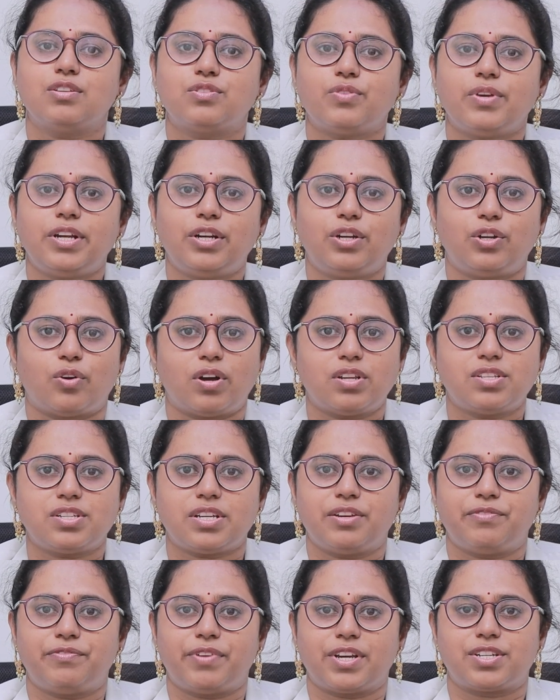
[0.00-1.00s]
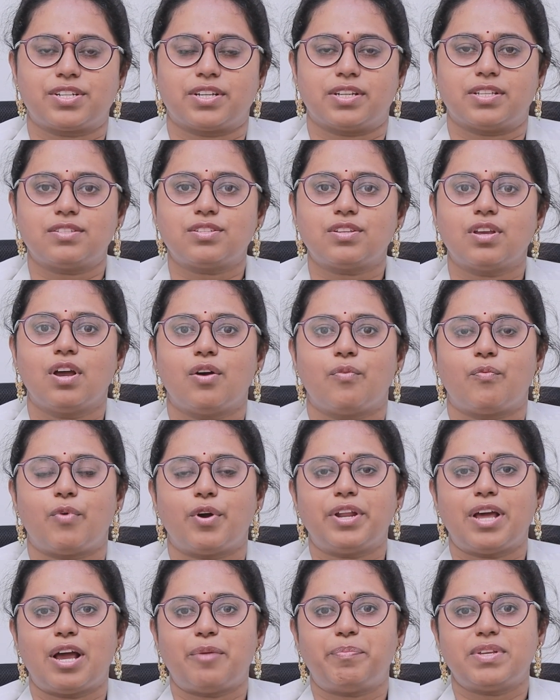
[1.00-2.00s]
So in torch infections,
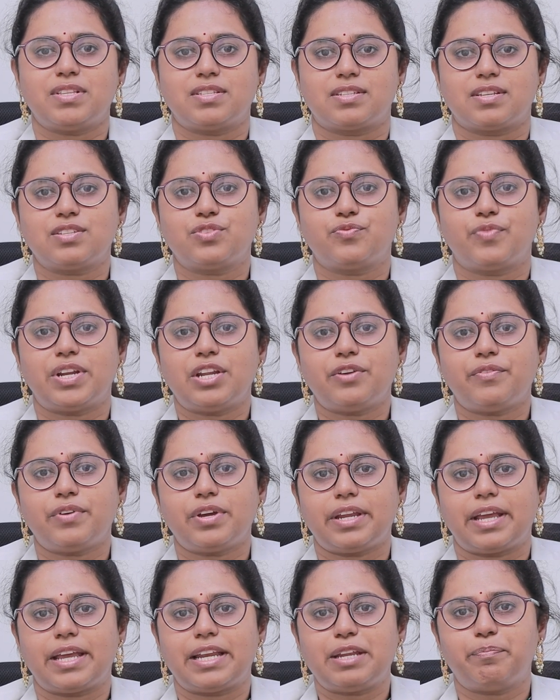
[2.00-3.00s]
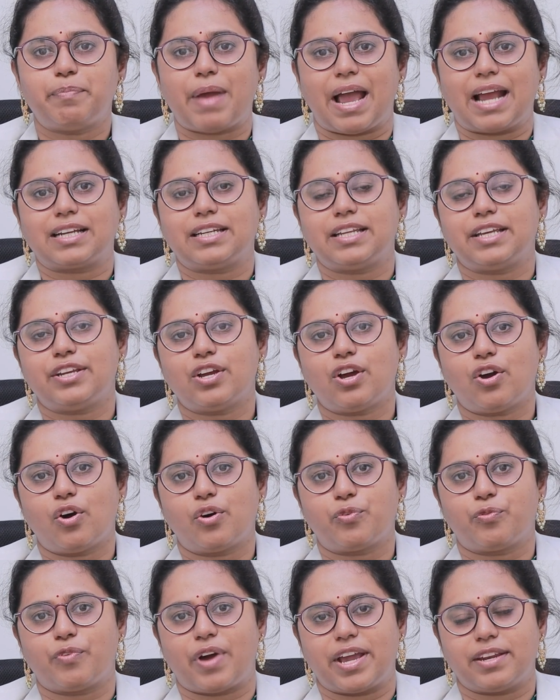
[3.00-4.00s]
what happens is whenever any bacteria
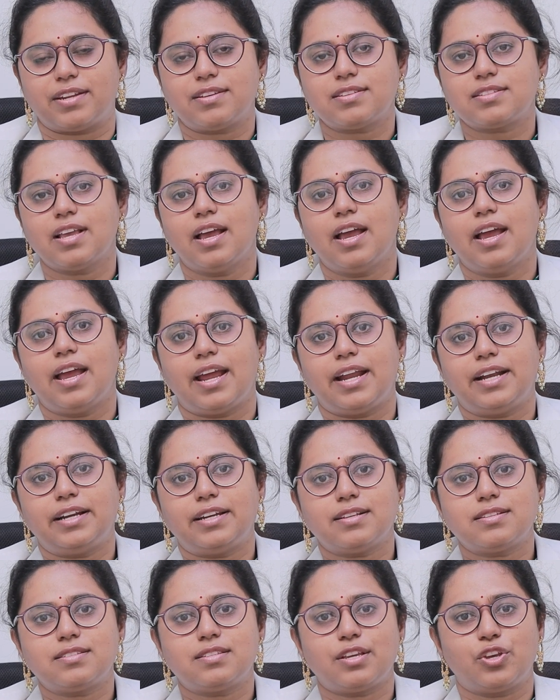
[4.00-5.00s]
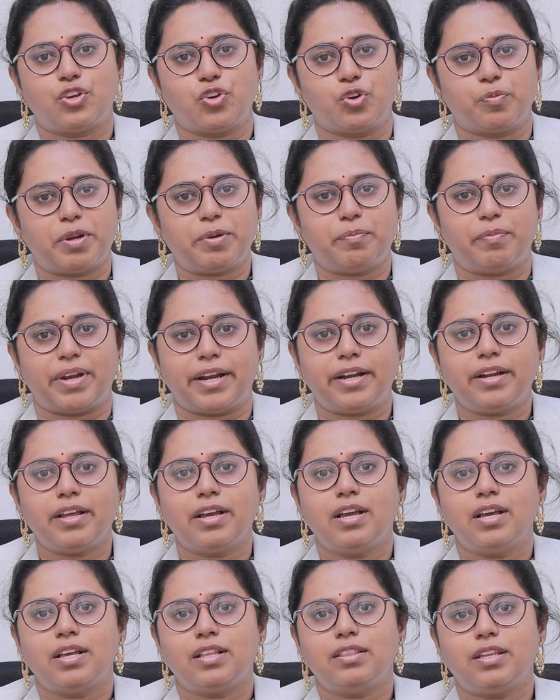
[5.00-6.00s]
or virus enters the human blood,
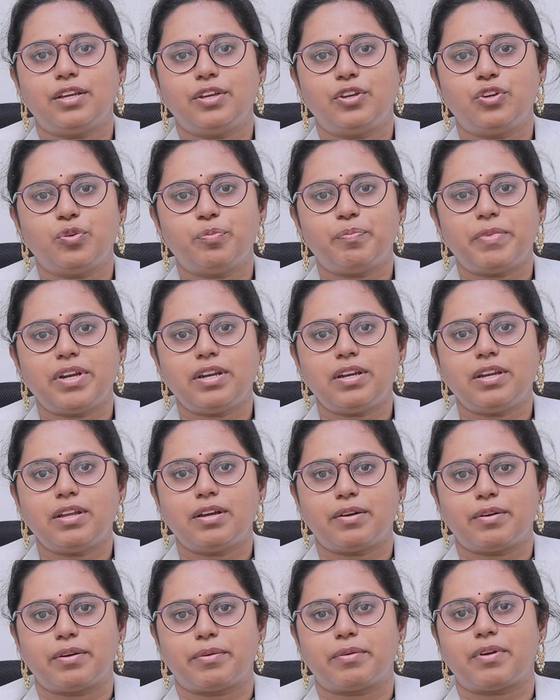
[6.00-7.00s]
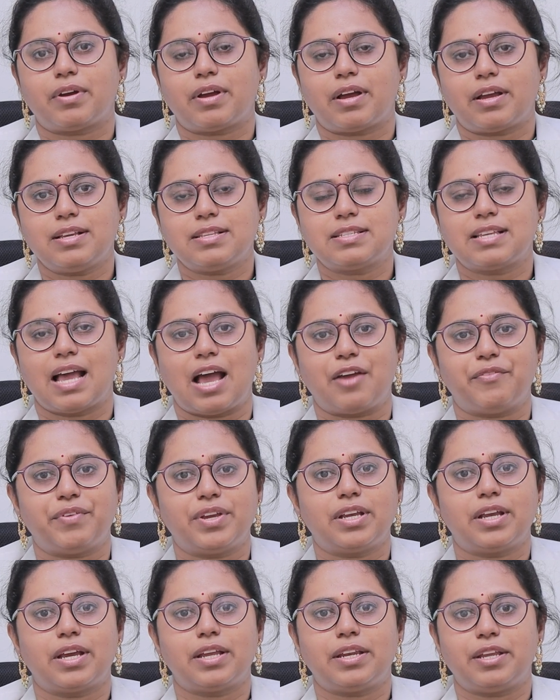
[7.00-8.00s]
the human is
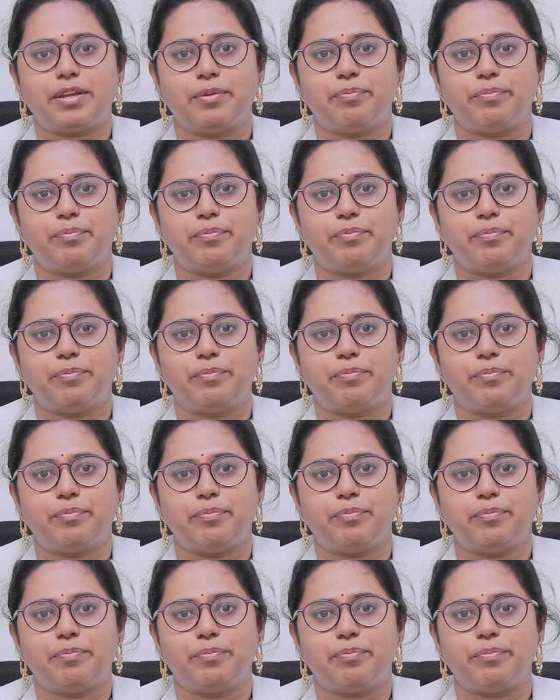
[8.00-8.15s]
having an